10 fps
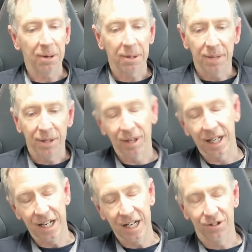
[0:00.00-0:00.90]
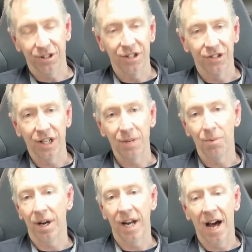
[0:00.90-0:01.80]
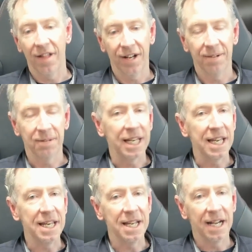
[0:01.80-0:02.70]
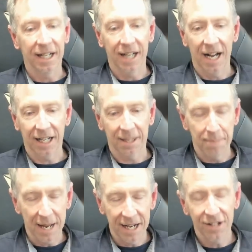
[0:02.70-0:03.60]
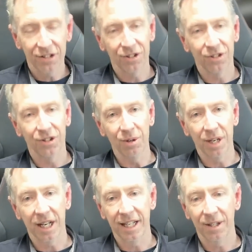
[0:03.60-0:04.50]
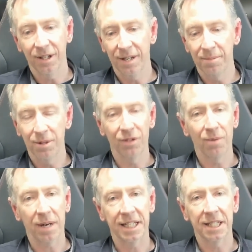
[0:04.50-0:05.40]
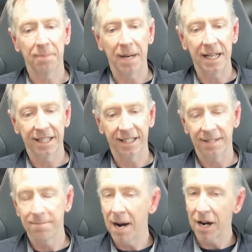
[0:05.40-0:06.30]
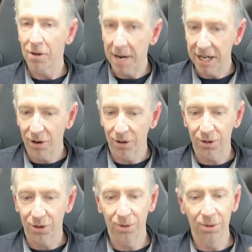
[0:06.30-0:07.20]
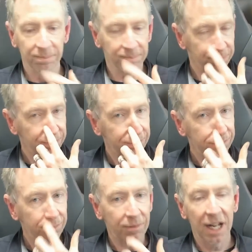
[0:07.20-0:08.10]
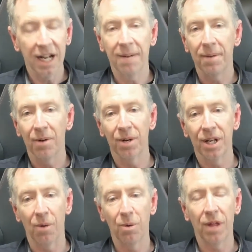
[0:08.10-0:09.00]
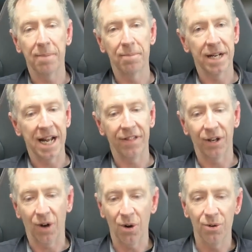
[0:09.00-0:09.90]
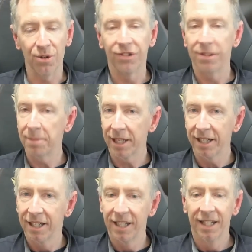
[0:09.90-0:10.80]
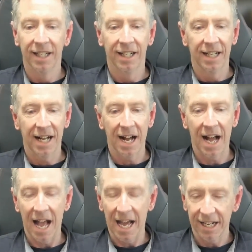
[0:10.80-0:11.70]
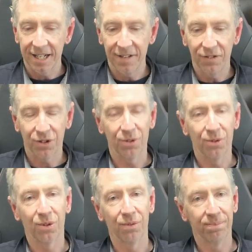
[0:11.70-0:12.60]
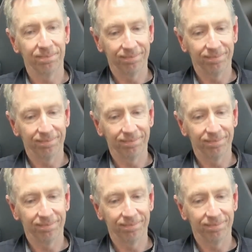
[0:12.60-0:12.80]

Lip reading: I'm going to be really interested to see what other key competitors to Silca in the immersive waxing space may or may not do. Will they bring out their own similar additives to sort of,